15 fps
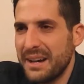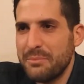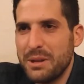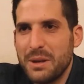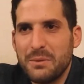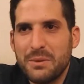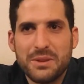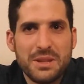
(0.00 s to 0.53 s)

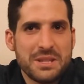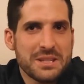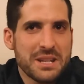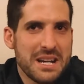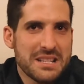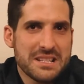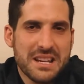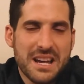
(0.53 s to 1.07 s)
being with these
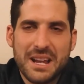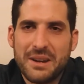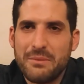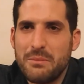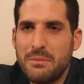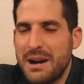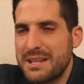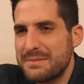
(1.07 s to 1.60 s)
guys kind of
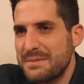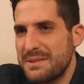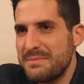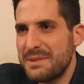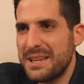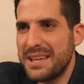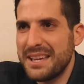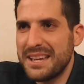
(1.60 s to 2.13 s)
reminds me of
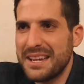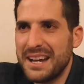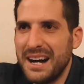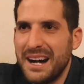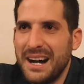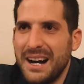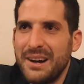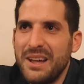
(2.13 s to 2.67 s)
being
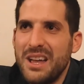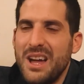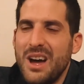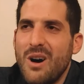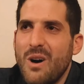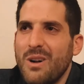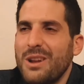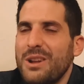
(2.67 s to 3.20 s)

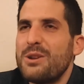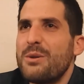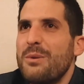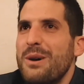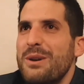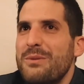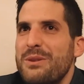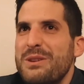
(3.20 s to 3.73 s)
all under
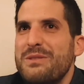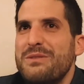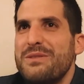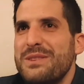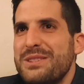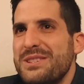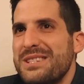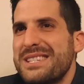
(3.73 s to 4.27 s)
one roof,
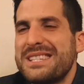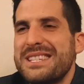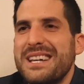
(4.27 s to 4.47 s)
and just